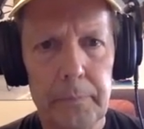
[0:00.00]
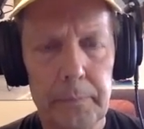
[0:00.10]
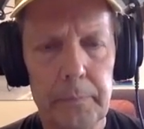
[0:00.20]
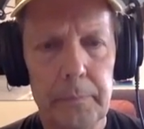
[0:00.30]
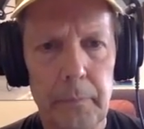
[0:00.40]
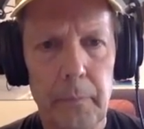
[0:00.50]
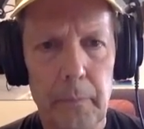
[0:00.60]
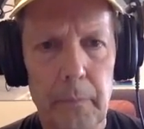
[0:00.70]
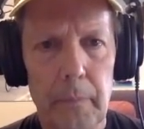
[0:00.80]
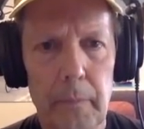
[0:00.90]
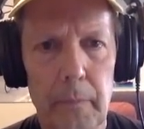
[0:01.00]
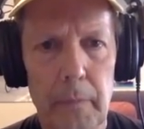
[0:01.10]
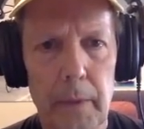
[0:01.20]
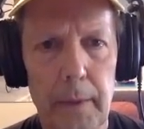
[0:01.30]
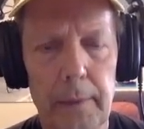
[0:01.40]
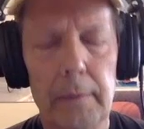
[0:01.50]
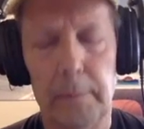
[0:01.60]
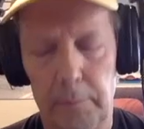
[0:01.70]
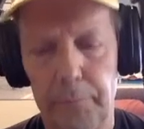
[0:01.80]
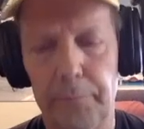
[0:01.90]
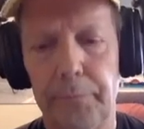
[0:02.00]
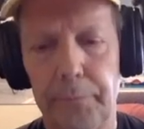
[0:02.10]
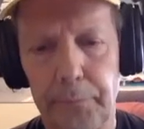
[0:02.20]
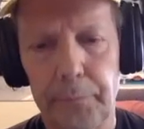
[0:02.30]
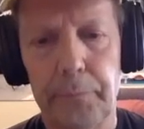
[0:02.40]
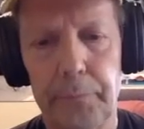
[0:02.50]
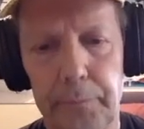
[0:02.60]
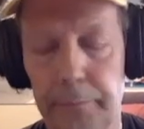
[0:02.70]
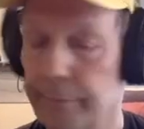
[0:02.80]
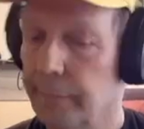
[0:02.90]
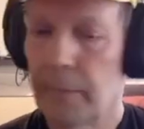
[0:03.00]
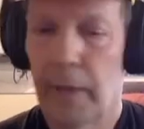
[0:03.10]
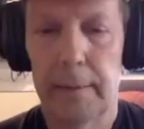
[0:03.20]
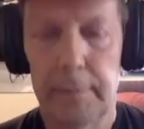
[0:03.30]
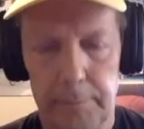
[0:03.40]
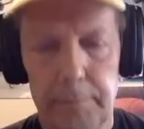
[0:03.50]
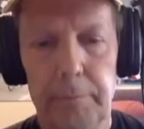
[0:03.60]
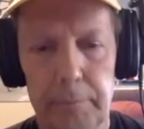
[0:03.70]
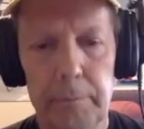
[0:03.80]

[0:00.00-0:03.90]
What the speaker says: person who probably no one knows that he's like this